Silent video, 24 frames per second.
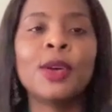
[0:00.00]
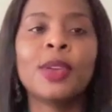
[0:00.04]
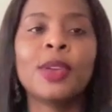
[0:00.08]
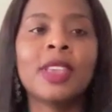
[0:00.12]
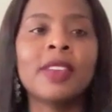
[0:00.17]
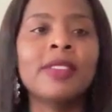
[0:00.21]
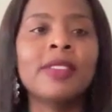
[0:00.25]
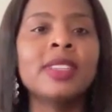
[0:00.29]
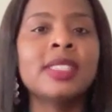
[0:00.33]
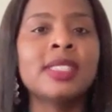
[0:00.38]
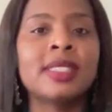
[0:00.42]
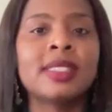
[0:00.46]

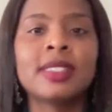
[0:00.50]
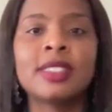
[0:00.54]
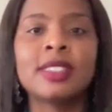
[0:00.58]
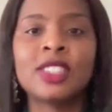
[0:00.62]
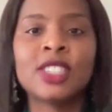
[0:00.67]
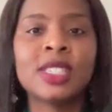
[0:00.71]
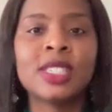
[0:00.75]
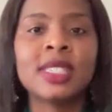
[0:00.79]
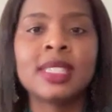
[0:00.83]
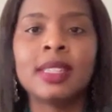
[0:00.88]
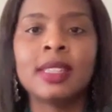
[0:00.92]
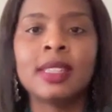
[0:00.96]
Give us
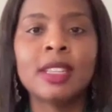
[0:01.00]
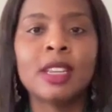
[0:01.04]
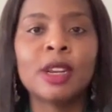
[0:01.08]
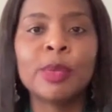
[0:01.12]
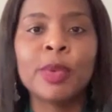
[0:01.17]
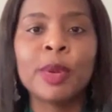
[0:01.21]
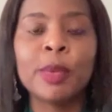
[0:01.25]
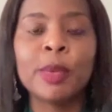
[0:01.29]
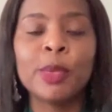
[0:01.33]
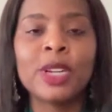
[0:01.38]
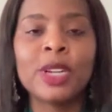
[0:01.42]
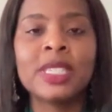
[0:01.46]
just a little
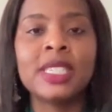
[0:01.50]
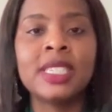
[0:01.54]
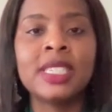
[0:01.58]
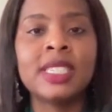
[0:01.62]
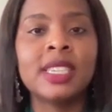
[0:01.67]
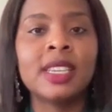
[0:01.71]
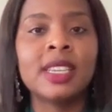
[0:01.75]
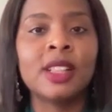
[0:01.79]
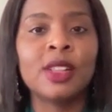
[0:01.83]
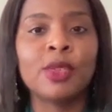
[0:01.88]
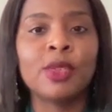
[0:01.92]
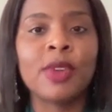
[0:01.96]
bit more
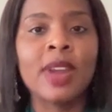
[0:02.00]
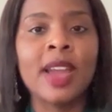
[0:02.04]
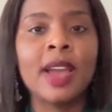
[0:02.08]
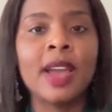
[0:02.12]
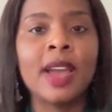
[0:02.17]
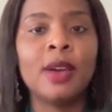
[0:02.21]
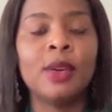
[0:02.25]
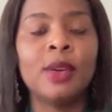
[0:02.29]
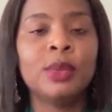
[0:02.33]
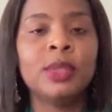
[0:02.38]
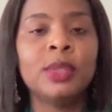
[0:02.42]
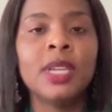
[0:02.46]
detail
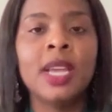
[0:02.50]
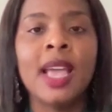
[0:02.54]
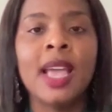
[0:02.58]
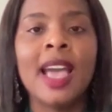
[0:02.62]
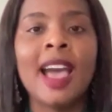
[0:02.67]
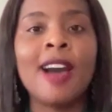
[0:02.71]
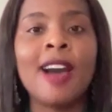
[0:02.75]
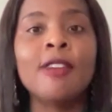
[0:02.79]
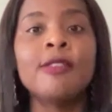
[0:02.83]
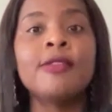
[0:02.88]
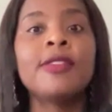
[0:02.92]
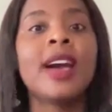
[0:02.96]
around
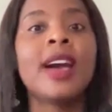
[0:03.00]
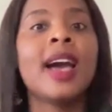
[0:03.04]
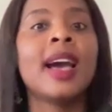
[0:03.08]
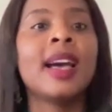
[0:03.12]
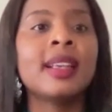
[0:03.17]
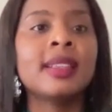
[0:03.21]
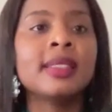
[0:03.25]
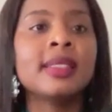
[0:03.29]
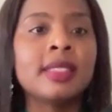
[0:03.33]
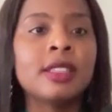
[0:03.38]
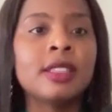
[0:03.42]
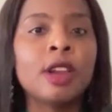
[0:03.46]
how
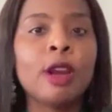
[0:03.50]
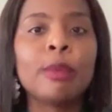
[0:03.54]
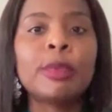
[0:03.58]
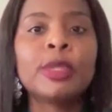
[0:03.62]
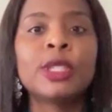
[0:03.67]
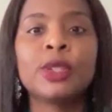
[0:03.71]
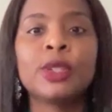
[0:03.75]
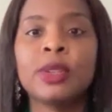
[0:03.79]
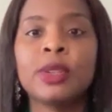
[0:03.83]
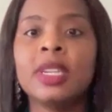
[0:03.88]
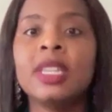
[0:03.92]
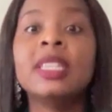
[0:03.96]
vast the
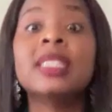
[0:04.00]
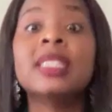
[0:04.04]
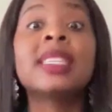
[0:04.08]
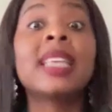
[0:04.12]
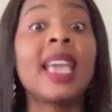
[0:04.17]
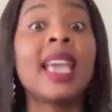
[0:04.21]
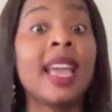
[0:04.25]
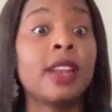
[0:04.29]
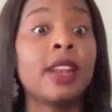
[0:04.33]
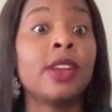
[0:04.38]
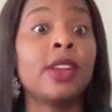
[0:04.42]
opportunities can